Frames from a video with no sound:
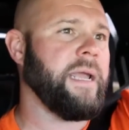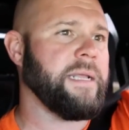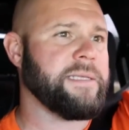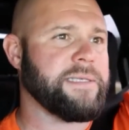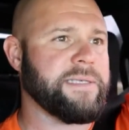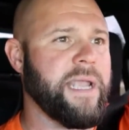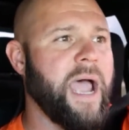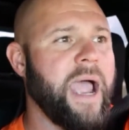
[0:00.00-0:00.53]

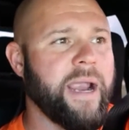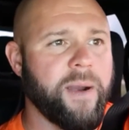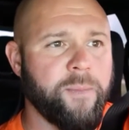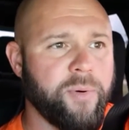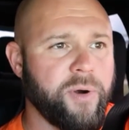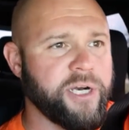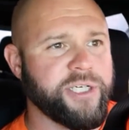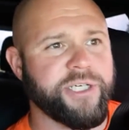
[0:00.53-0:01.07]
It's high
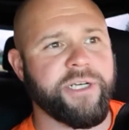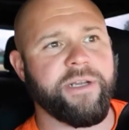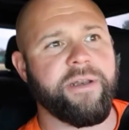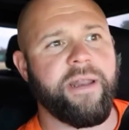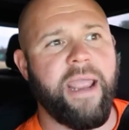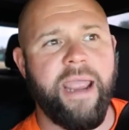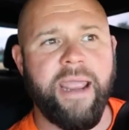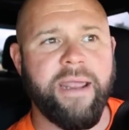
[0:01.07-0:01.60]

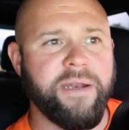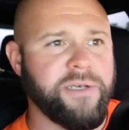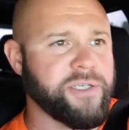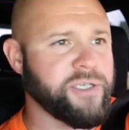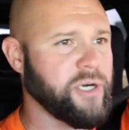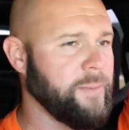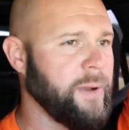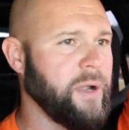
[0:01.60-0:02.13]
compression and
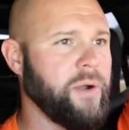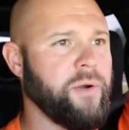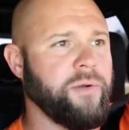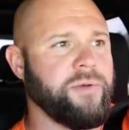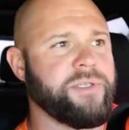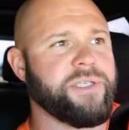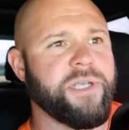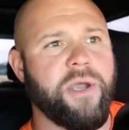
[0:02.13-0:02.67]
turboed,